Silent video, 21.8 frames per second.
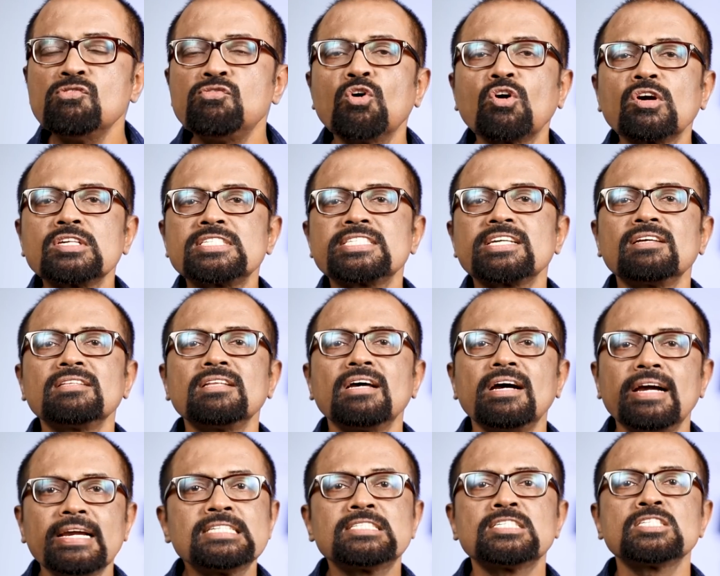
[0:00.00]
Focusing on the
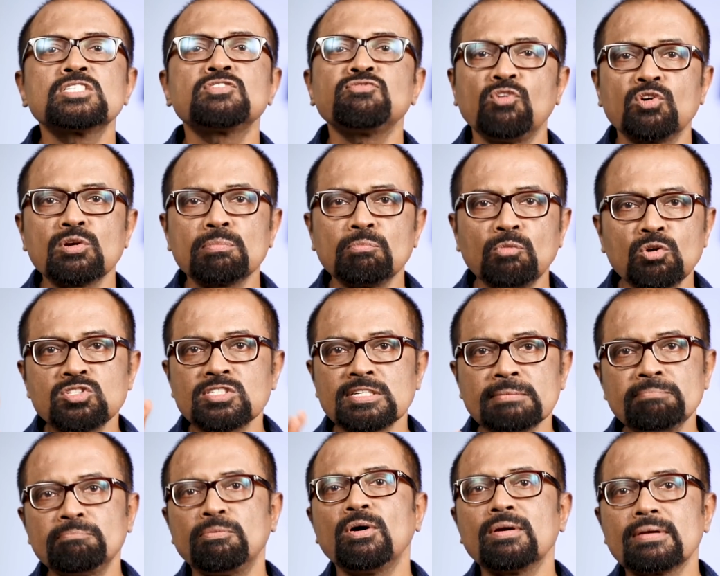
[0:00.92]
eyes is for most
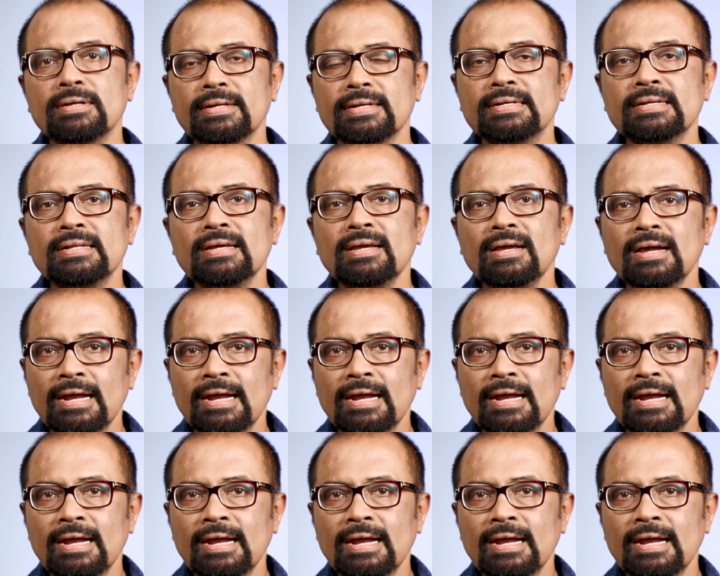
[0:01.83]
important,